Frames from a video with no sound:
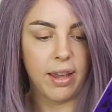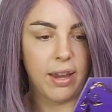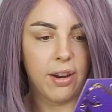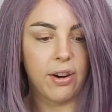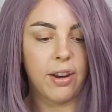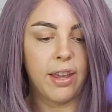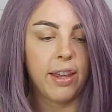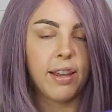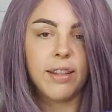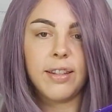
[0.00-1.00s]
Here
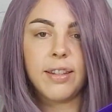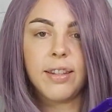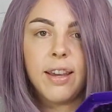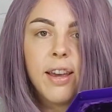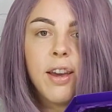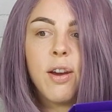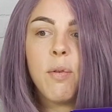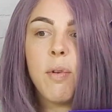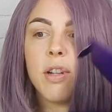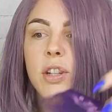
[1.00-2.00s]
is
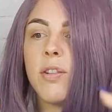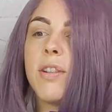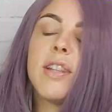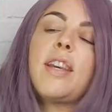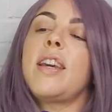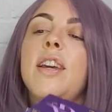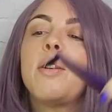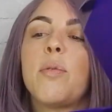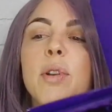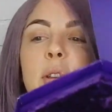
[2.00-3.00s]
what you
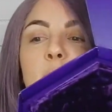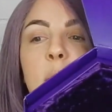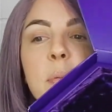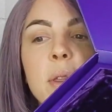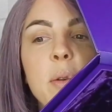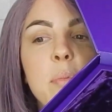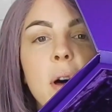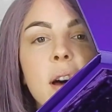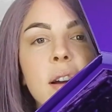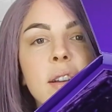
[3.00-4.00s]
see when you open the
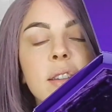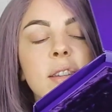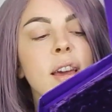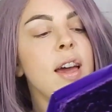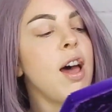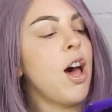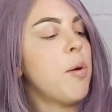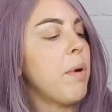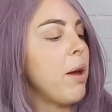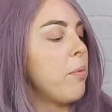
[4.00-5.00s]
box.
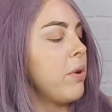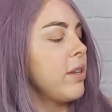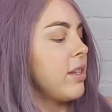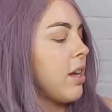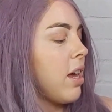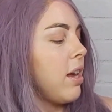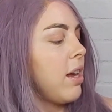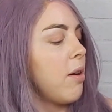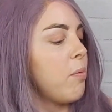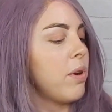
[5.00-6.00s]
I will
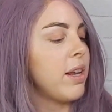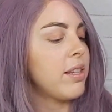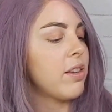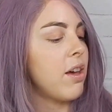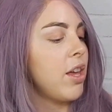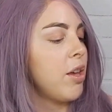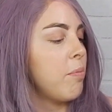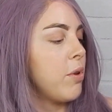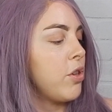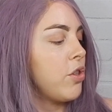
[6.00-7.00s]
say, when I saw
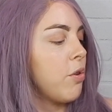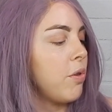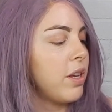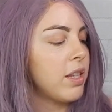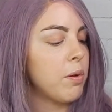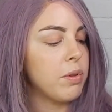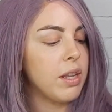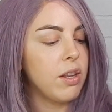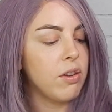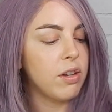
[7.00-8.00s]
him show this, I was a
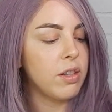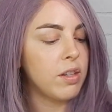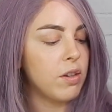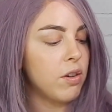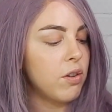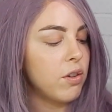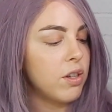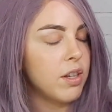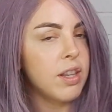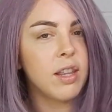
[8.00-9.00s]
little concerned
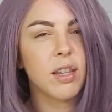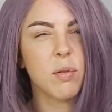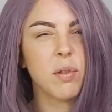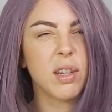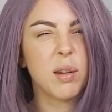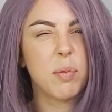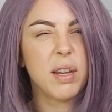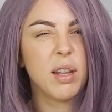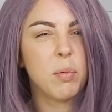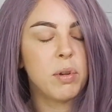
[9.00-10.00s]
that this was going to be
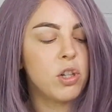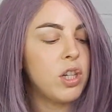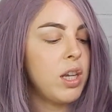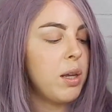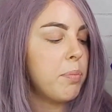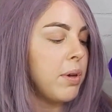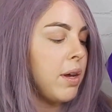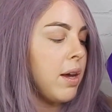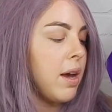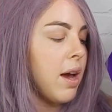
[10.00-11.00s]
a little bit cheap,
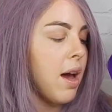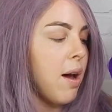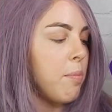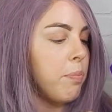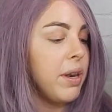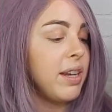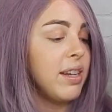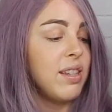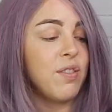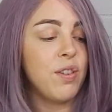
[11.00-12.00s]
but it does